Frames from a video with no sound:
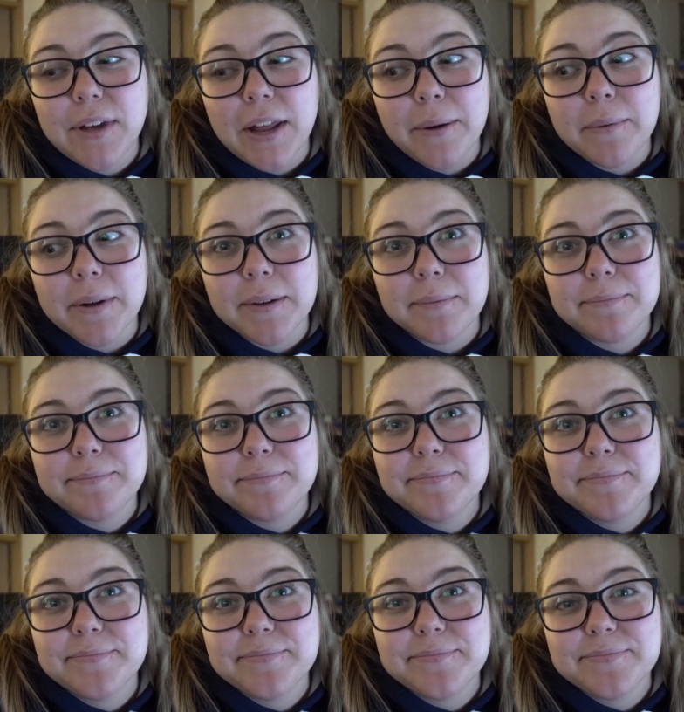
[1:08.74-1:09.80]
Anyway,
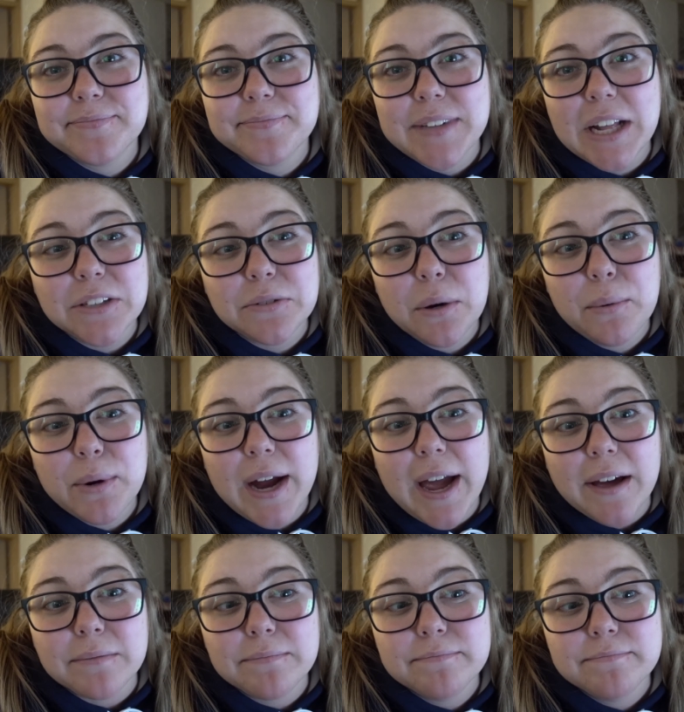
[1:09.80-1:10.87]
that's where we're
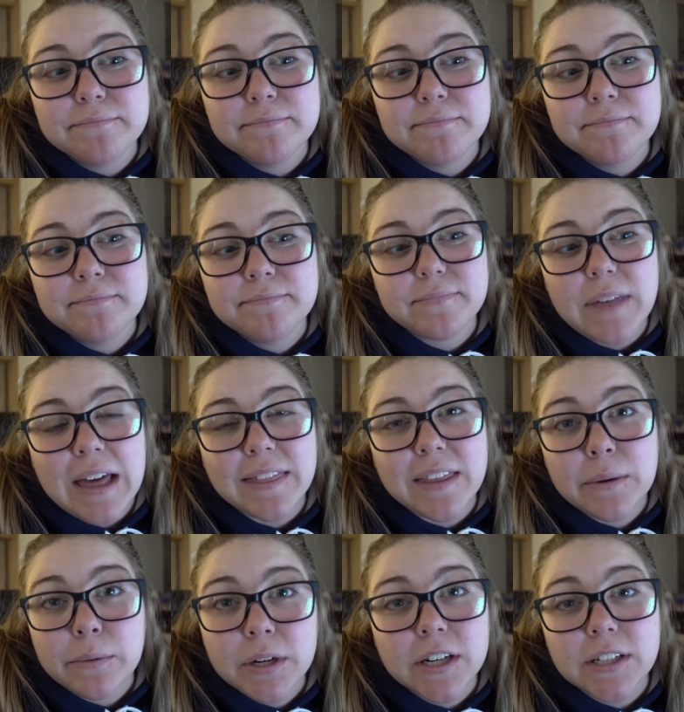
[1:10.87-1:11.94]
at. I
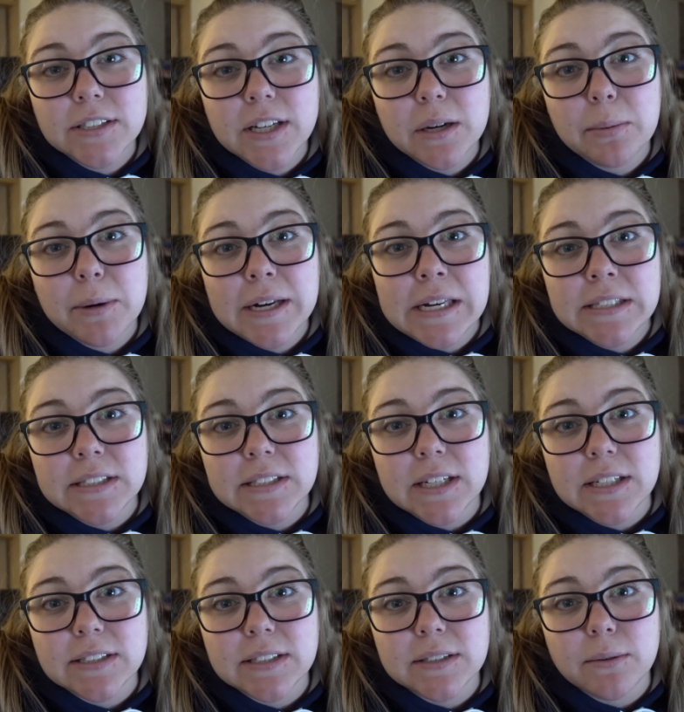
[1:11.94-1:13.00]
think we're gonna take a pregnancy
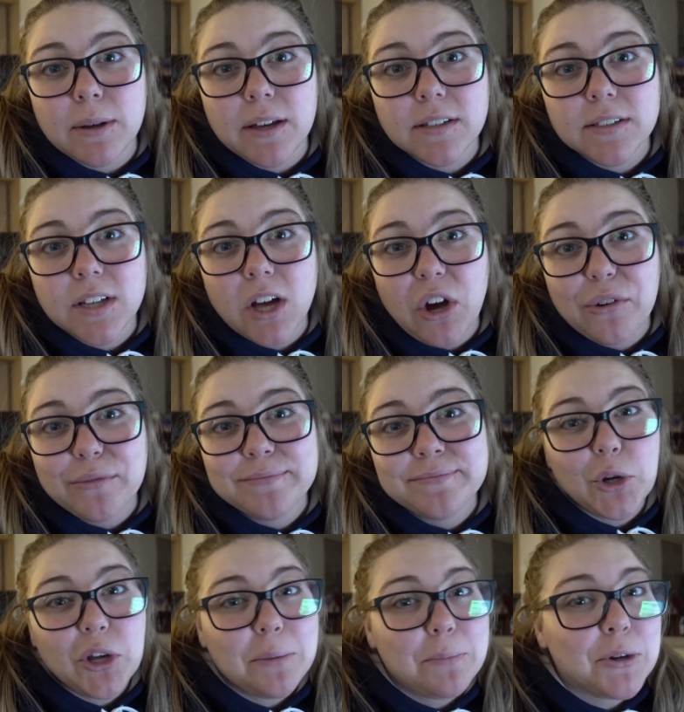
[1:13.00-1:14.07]
test this week, so
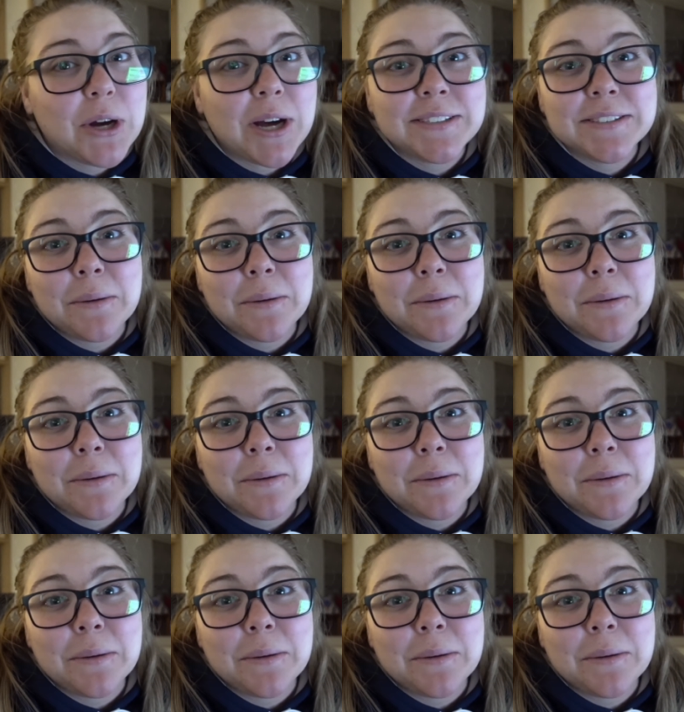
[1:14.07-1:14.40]
keep you guys